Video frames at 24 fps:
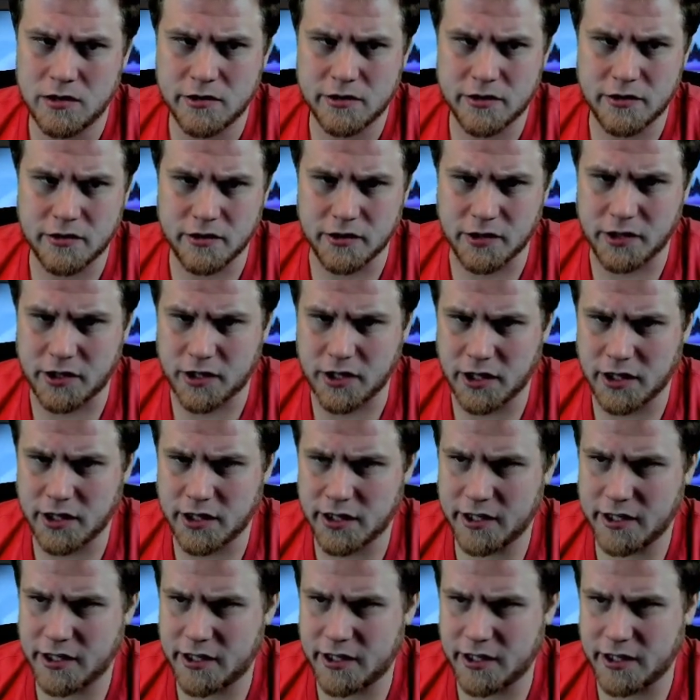they're gonna
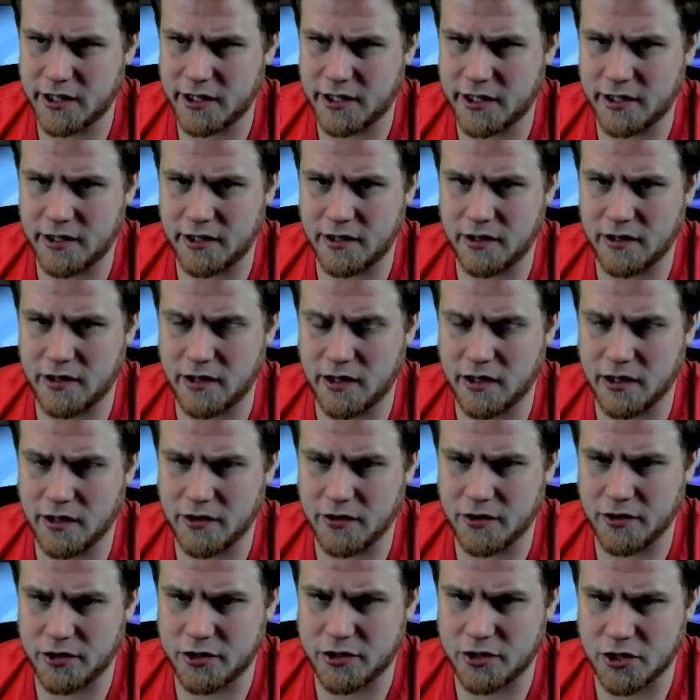get
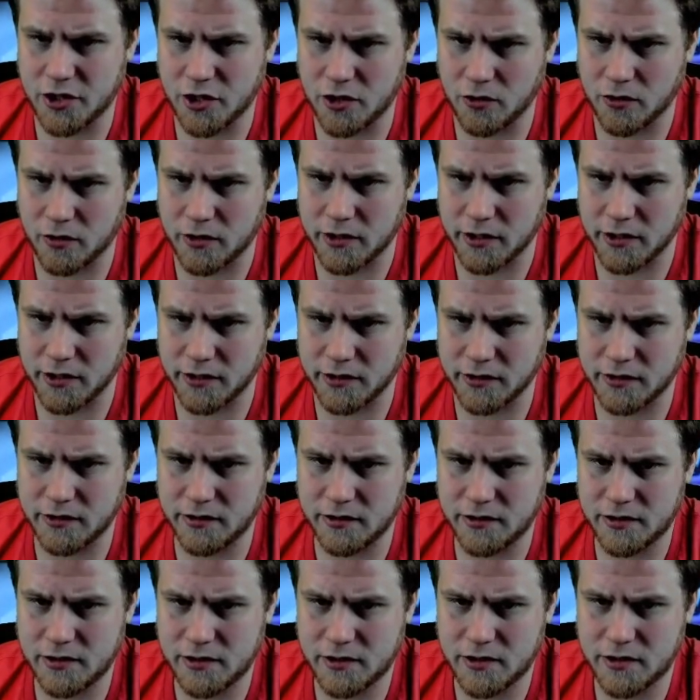other
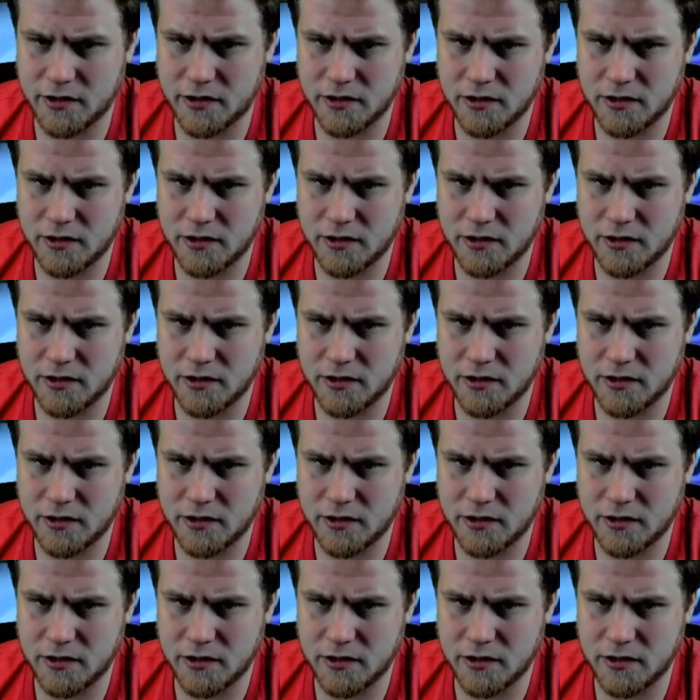tokens.